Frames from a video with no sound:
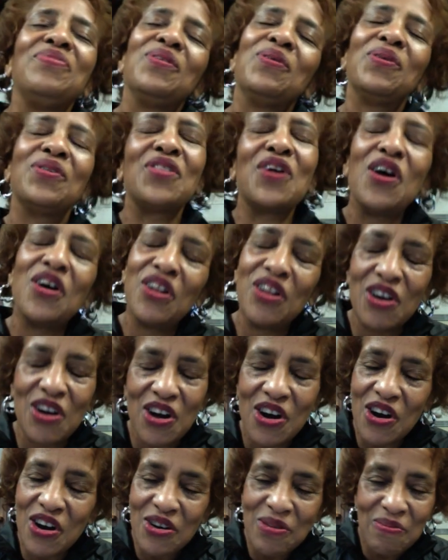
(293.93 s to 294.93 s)
with all our
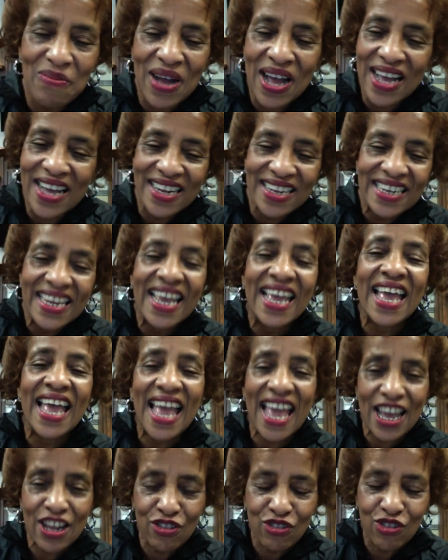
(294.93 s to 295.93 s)
heart, mind,
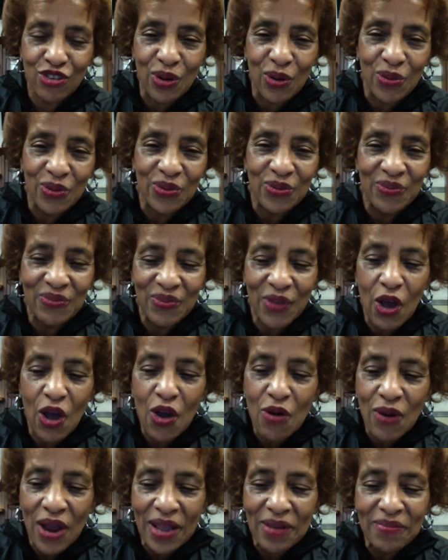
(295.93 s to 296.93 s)
and soul.
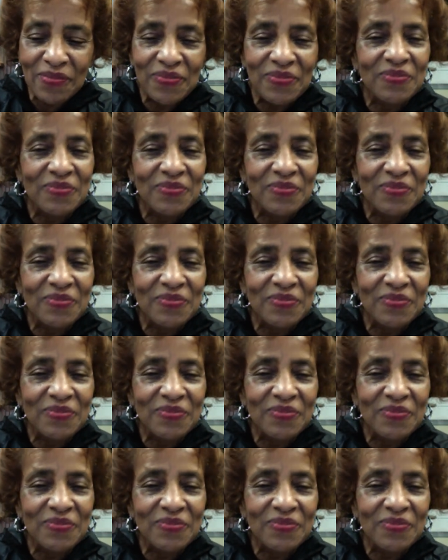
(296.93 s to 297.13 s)
All right.